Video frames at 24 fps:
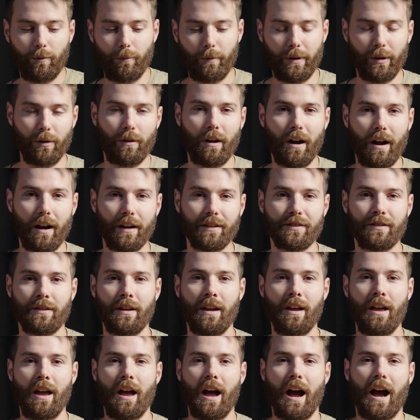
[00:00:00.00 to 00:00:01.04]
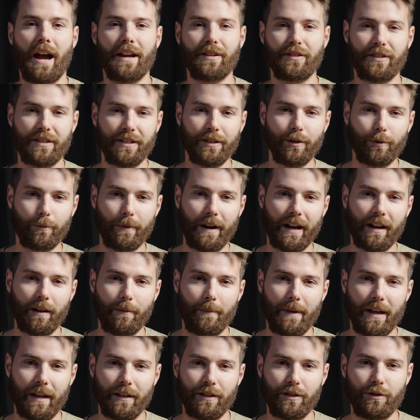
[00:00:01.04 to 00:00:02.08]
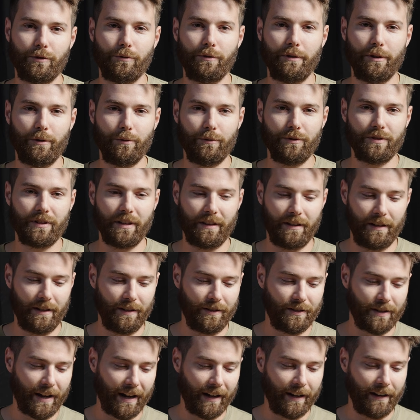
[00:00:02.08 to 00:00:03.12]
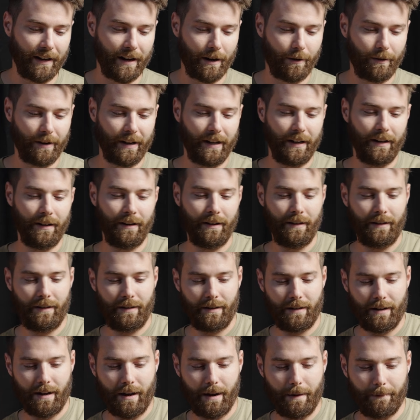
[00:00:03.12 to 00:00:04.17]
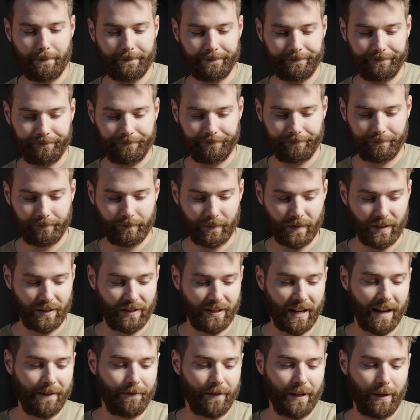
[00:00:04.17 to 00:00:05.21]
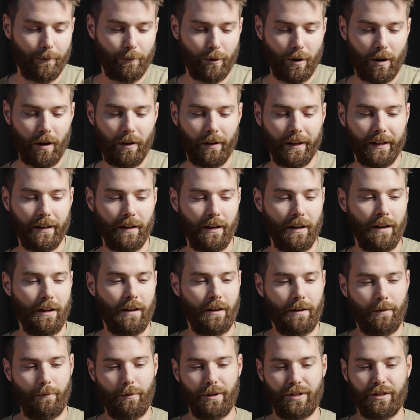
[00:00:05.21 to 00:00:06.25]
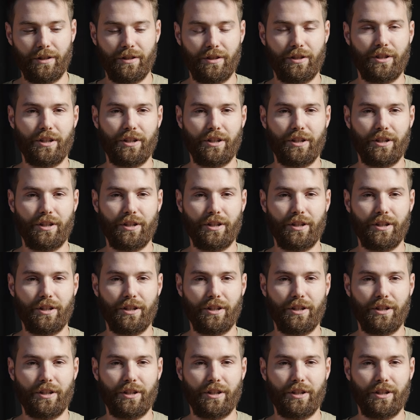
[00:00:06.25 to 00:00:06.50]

Wilcox, I still recommend you use the secondary safety, we'll call it, which is